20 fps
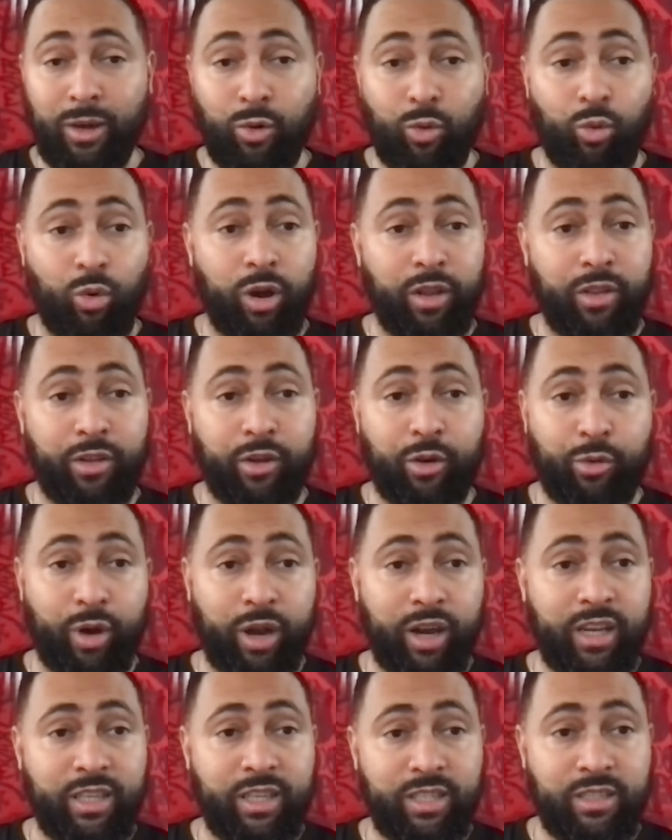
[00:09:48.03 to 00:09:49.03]
one of the
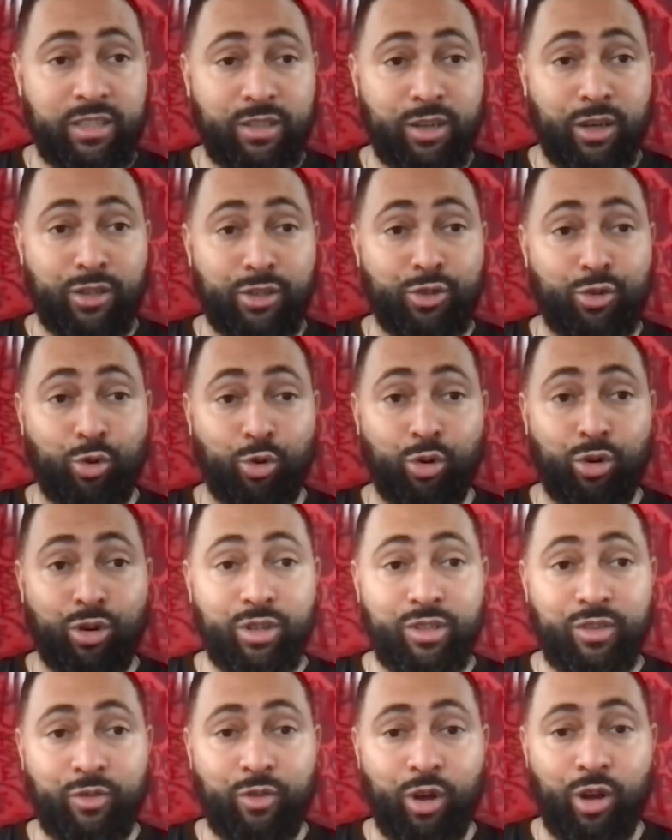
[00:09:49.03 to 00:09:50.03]
greatest
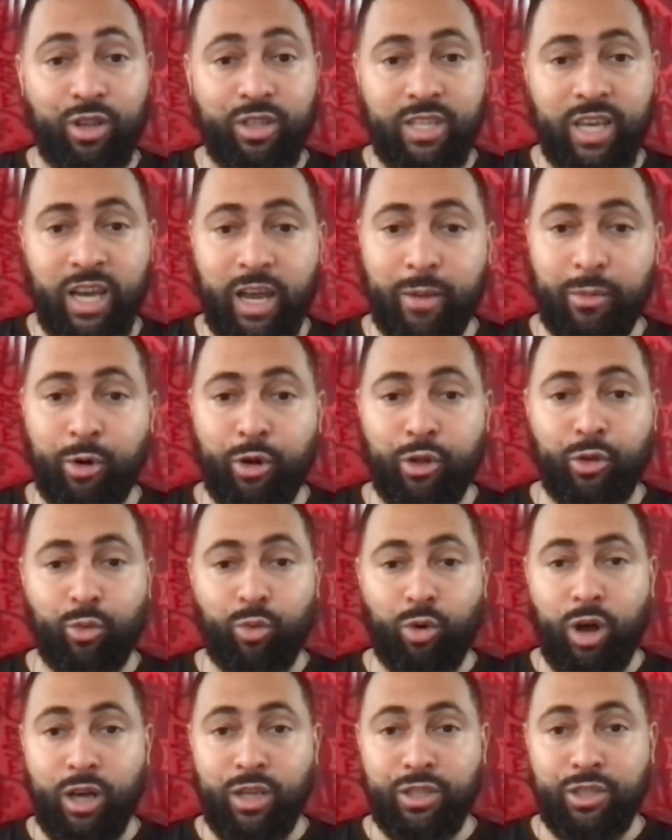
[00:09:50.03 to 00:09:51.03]
scorers of all time on the
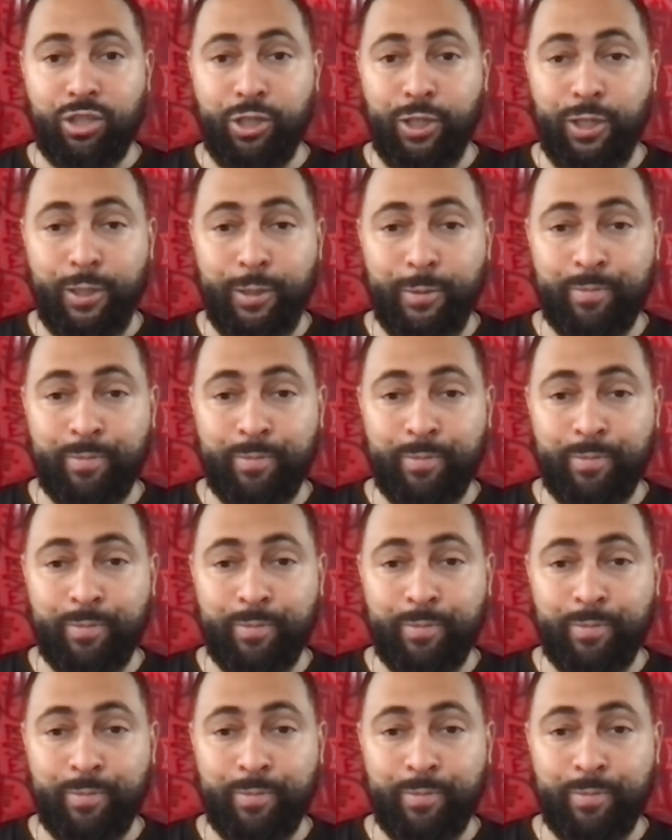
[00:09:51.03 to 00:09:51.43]
roster.